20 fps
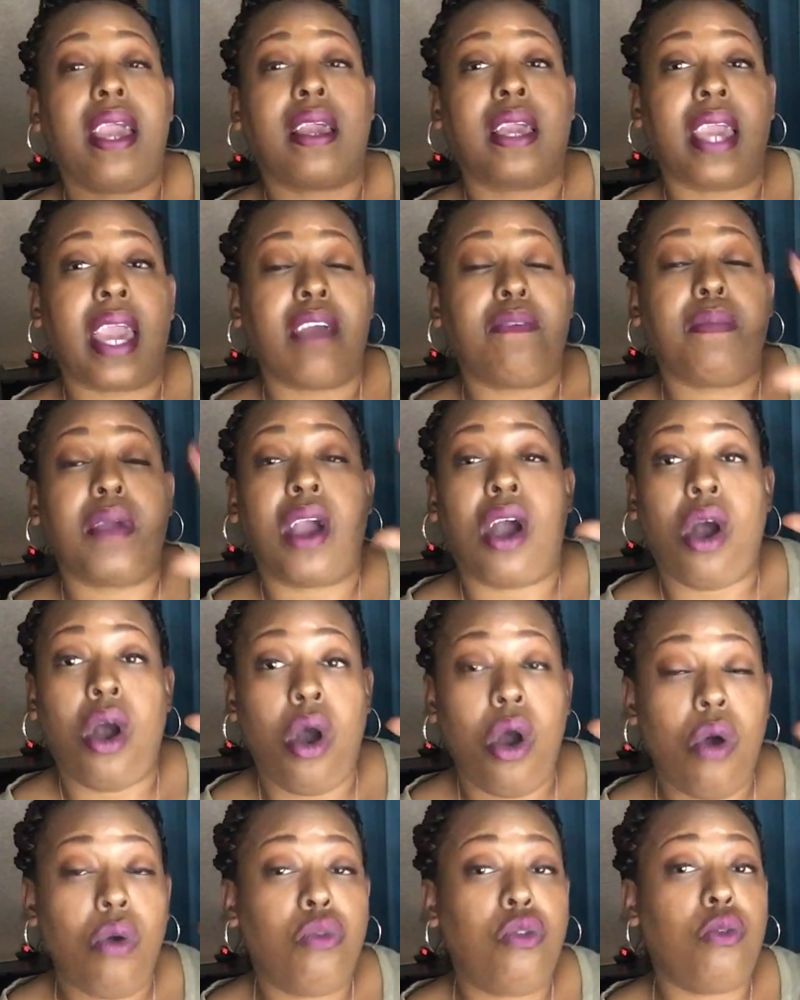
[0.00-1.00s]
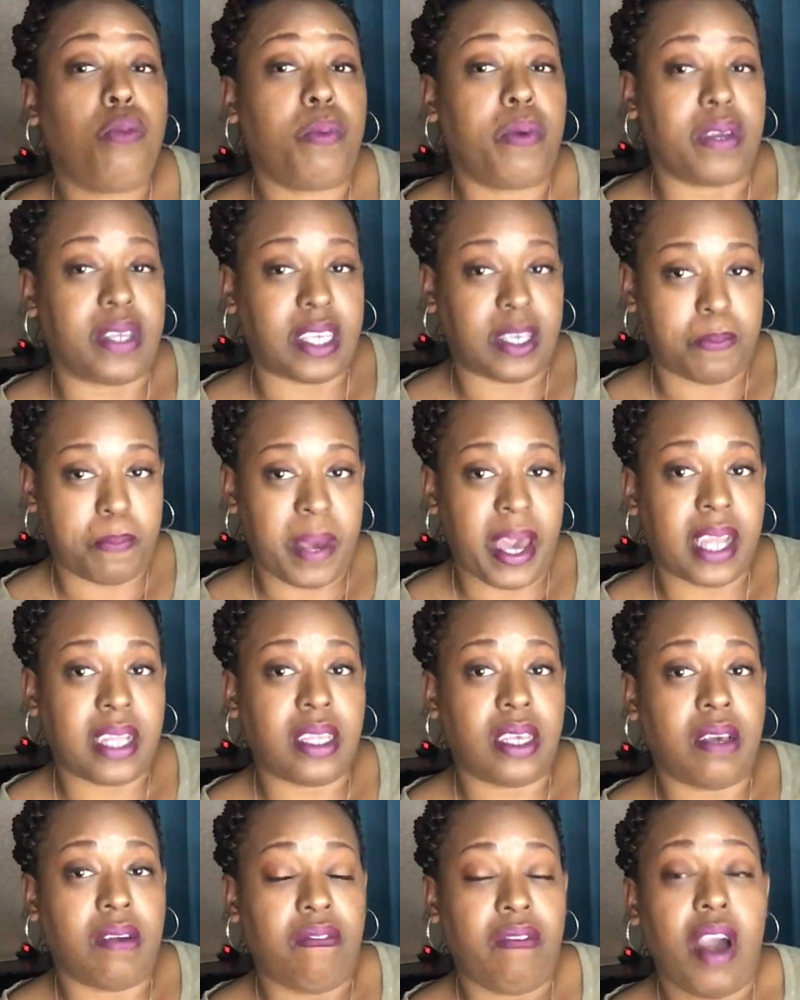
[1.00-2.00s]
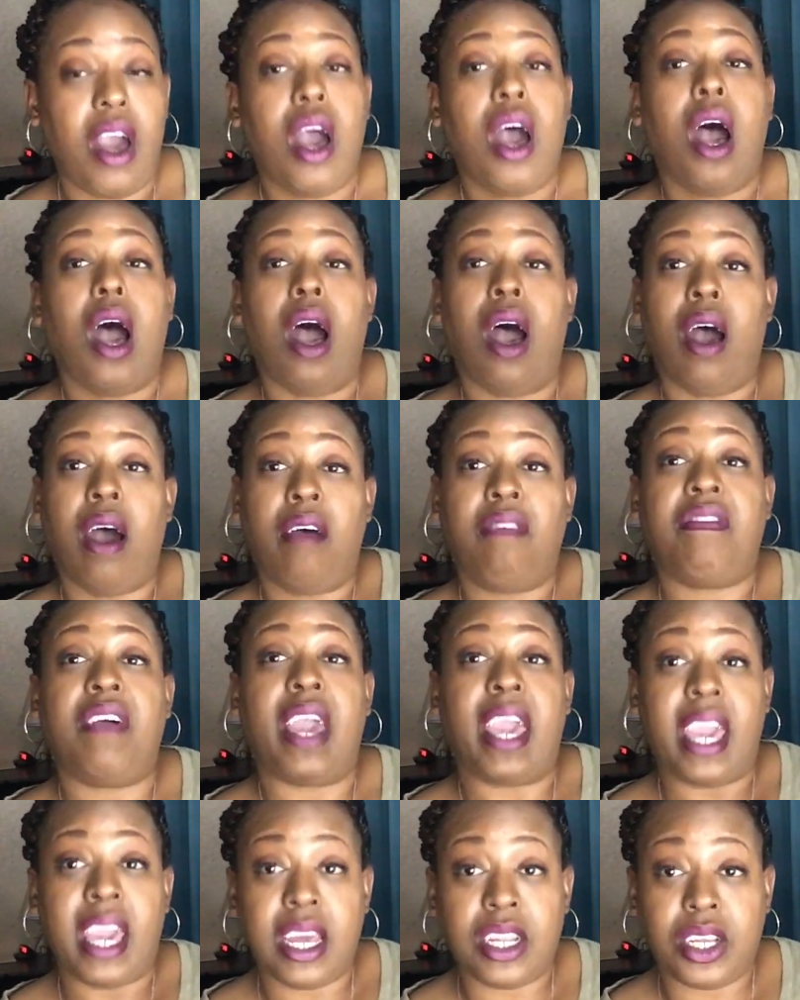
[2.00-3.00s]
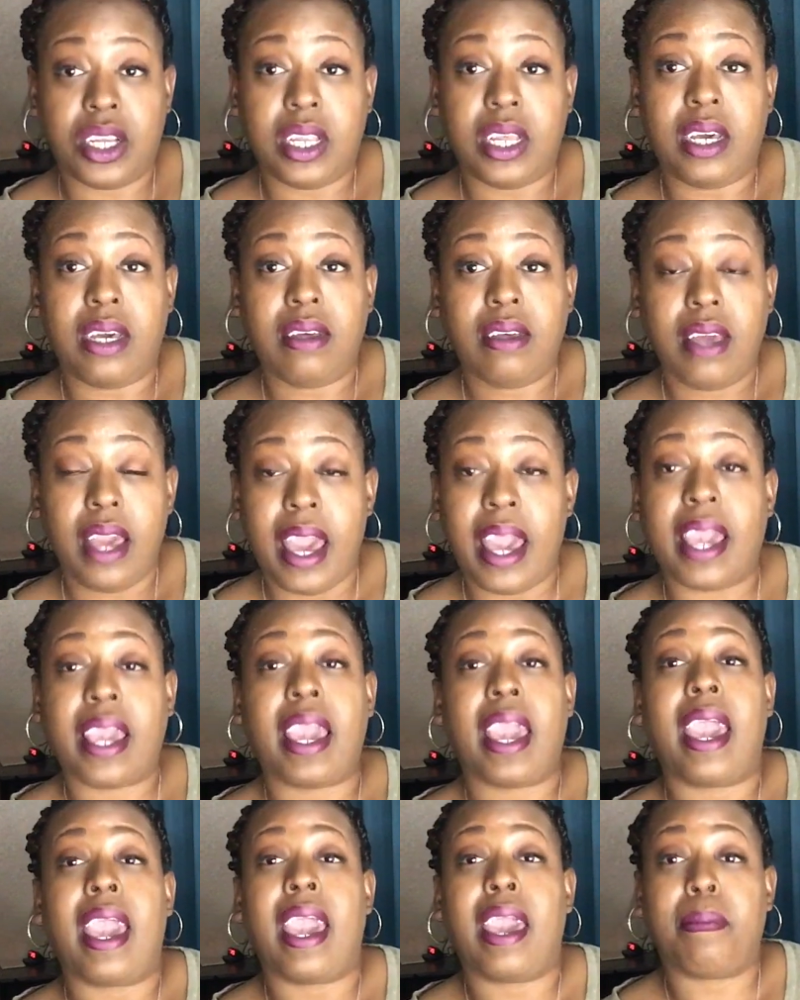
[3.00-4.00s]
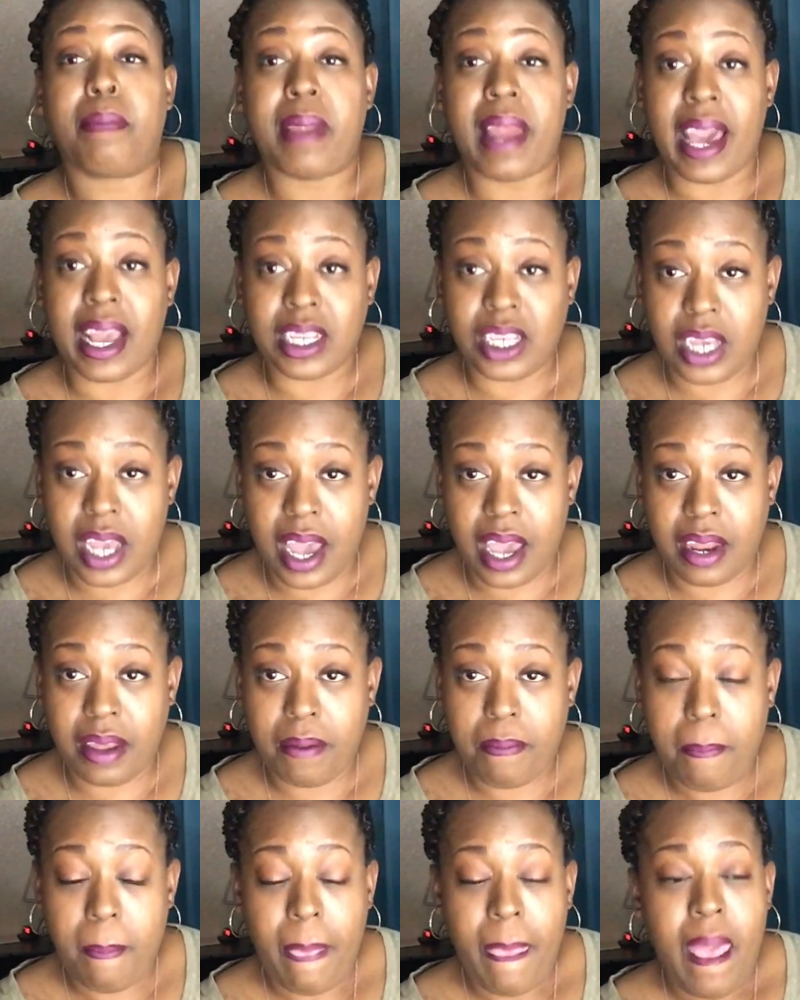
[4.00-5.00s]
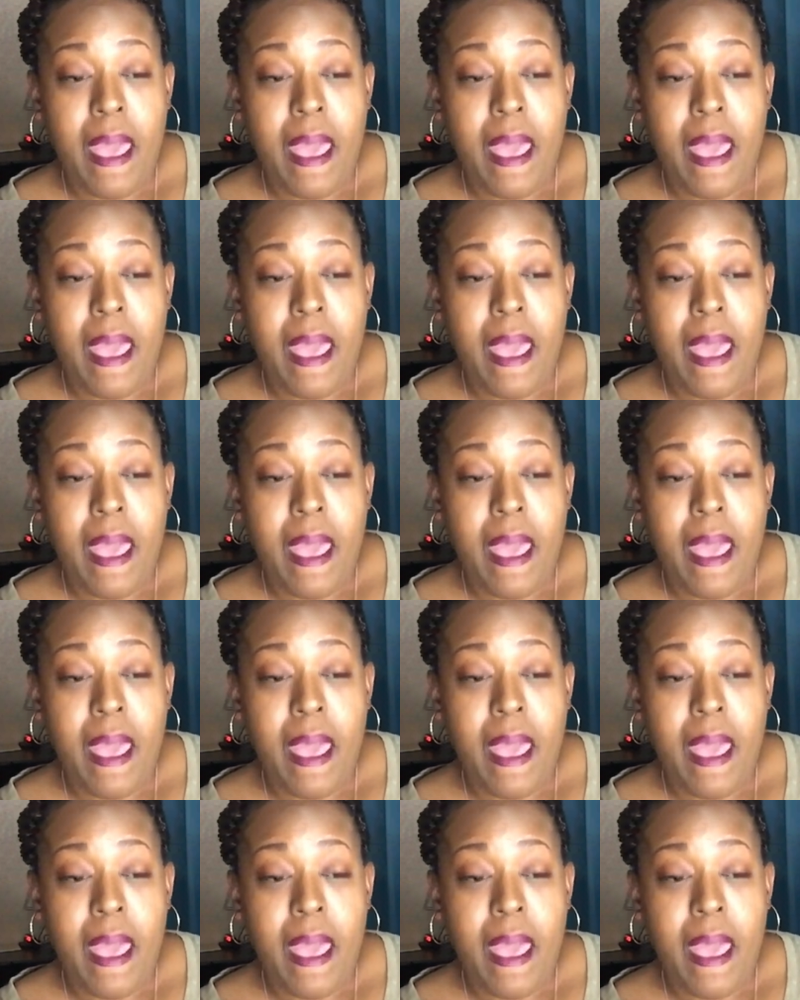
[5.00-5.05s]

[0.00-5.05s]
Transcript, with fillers: gave me a whole new perspective of Angela, aka Blac Chyna.